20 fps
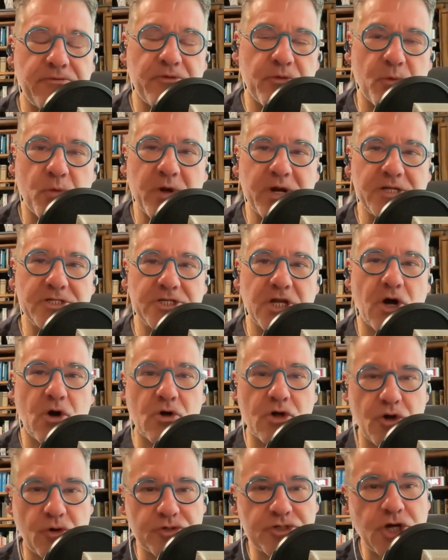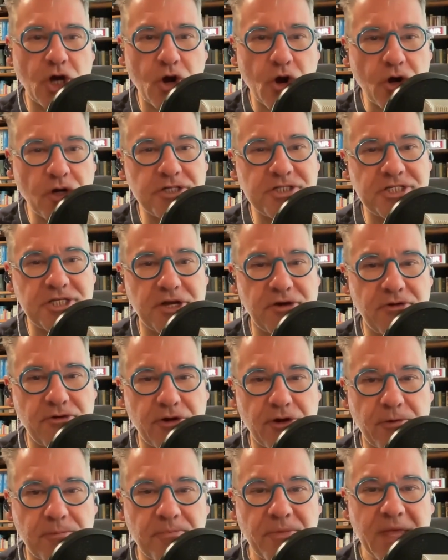from what is called Cotard
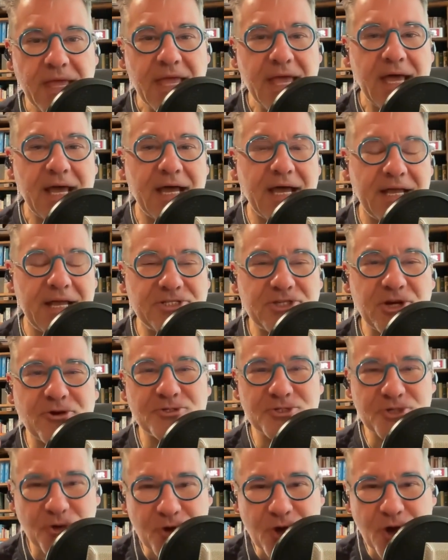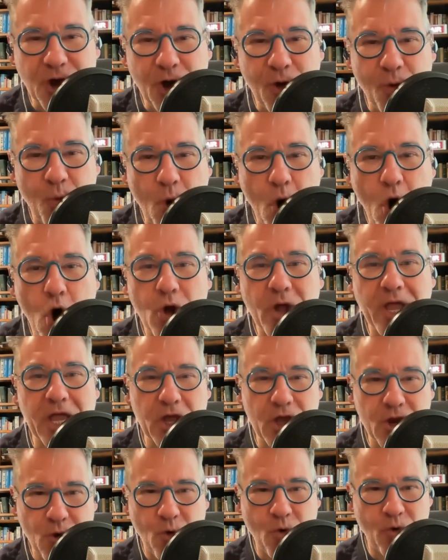syndrome. It's also called walking
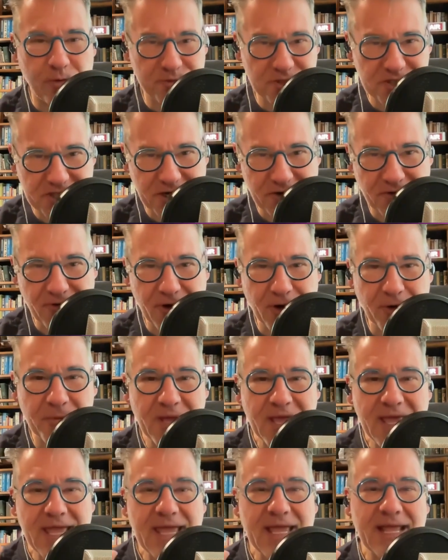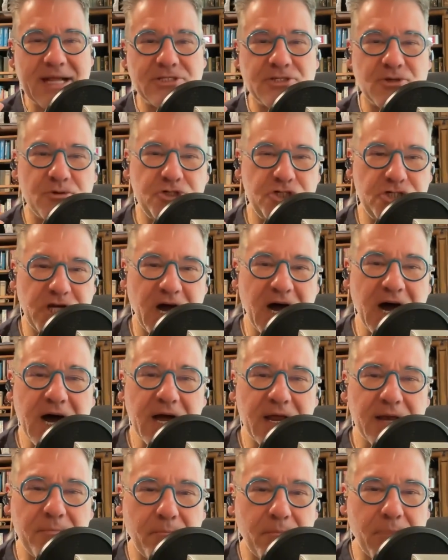corpse syndrome. And so
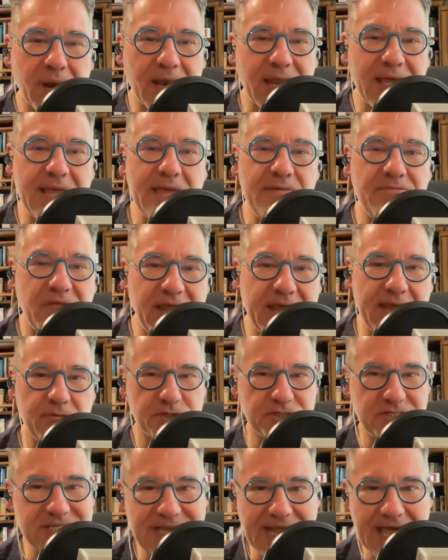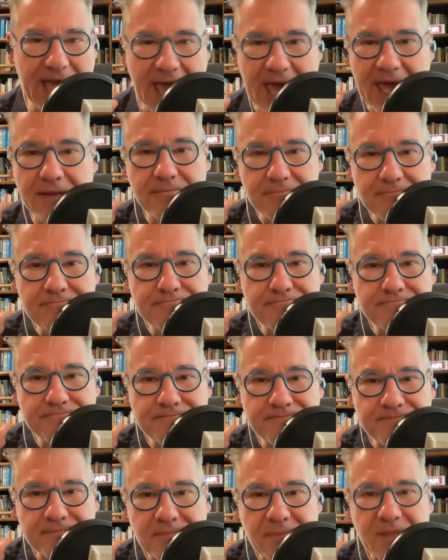John believed that he was dead.
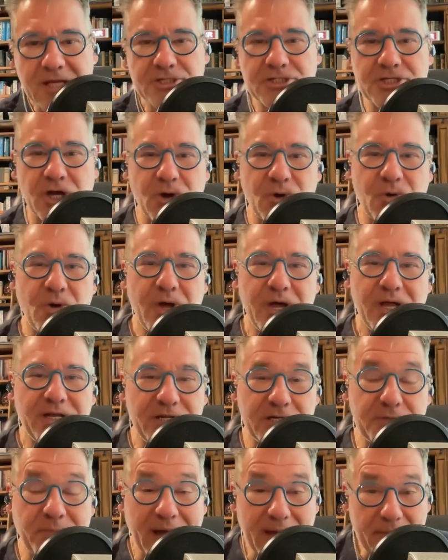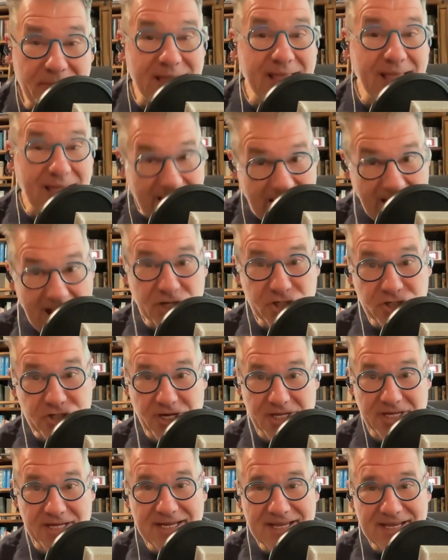So, despite being
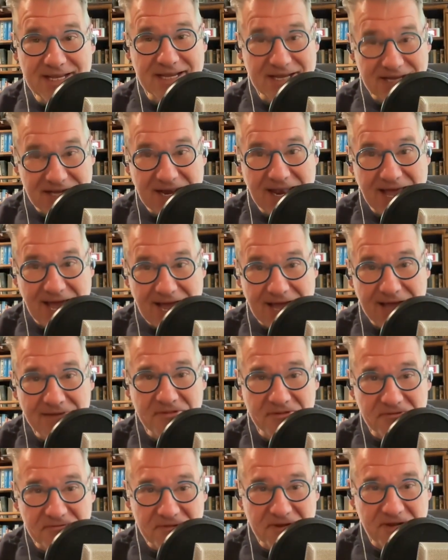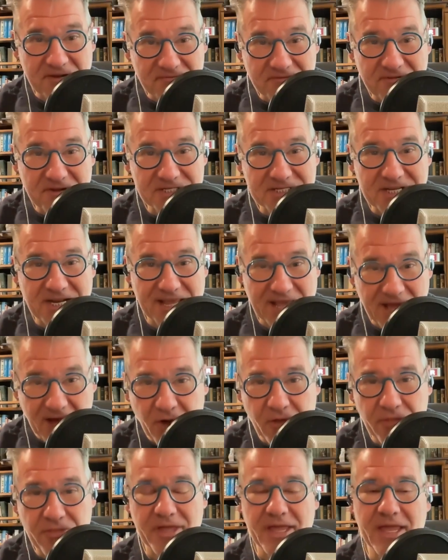actually alive and physically
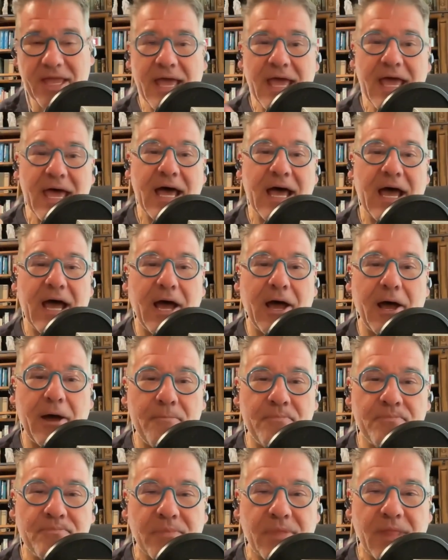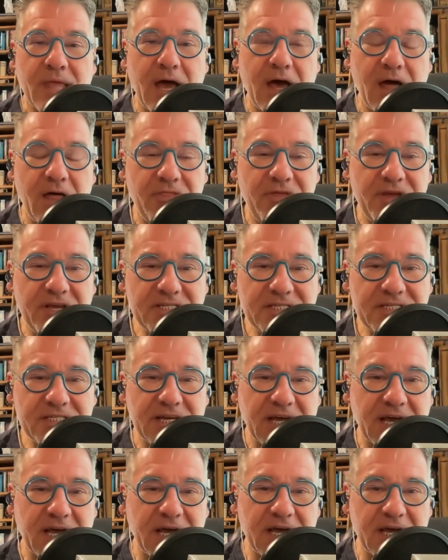healthy, this
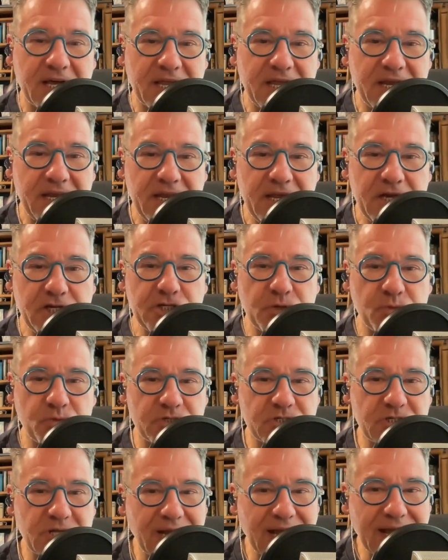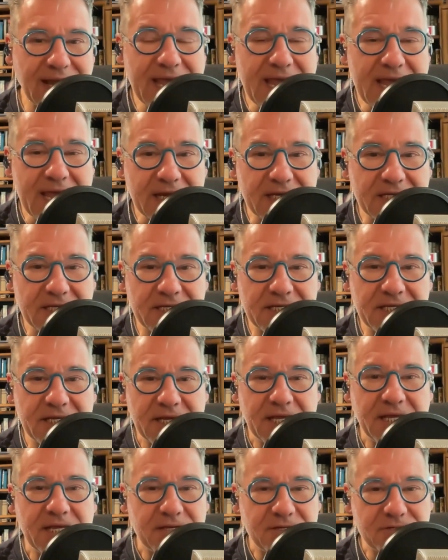condition was linked,
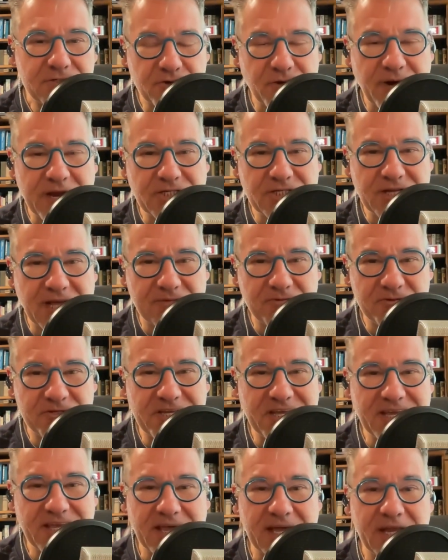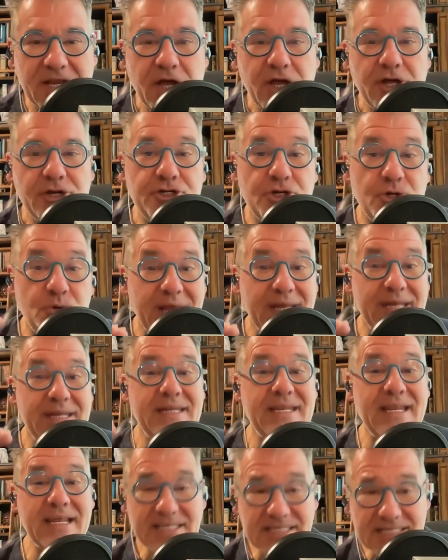strangely I would say that, to a
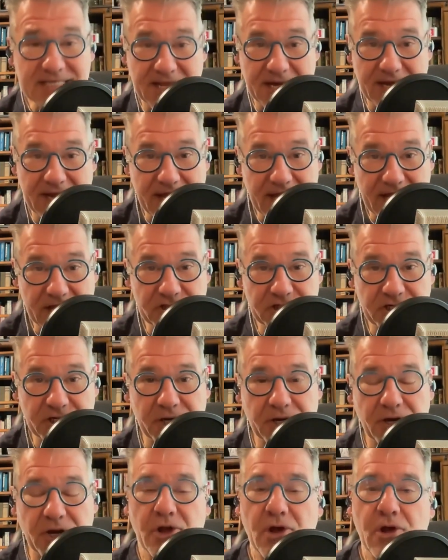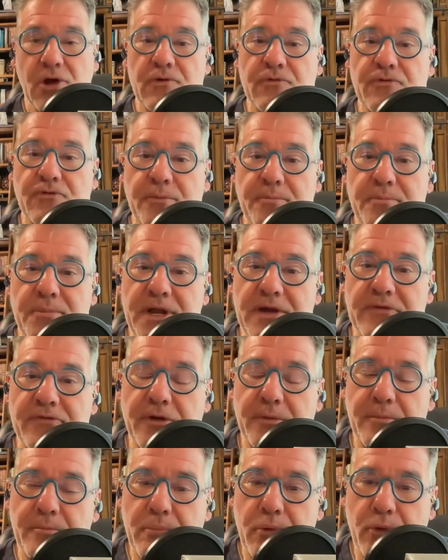disconnection from
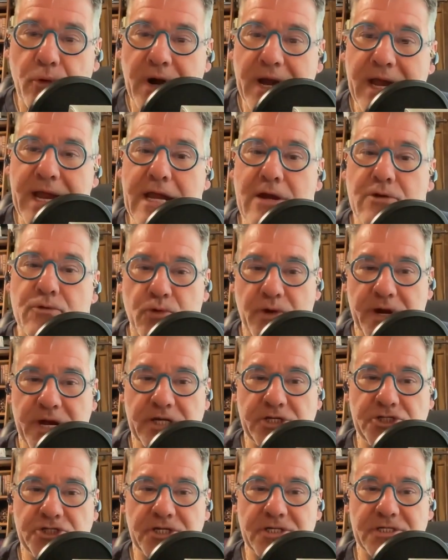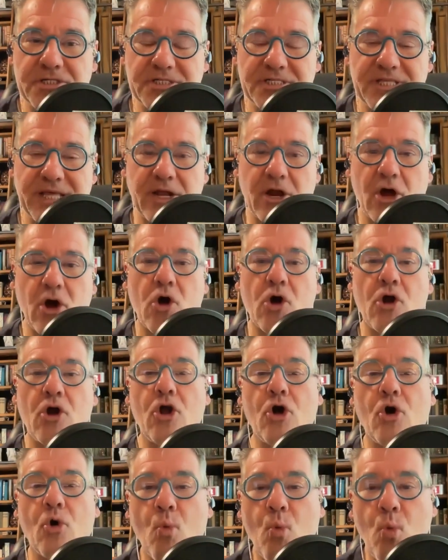different brain regions that
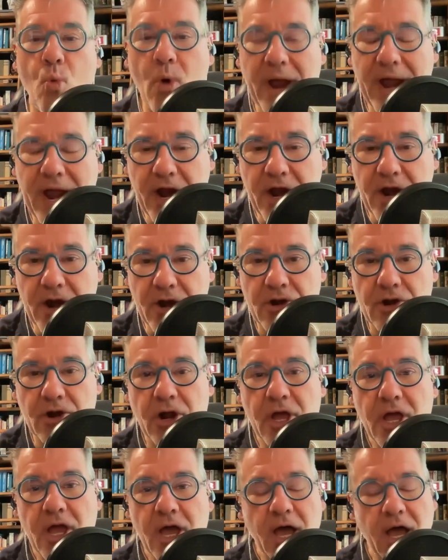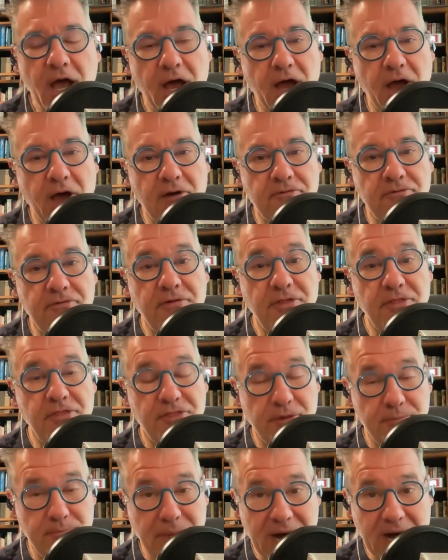are aware of
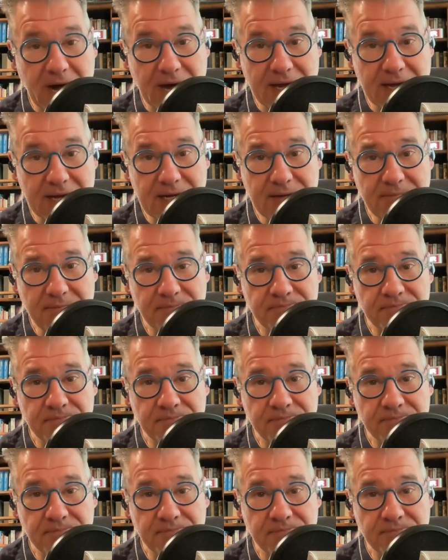the body,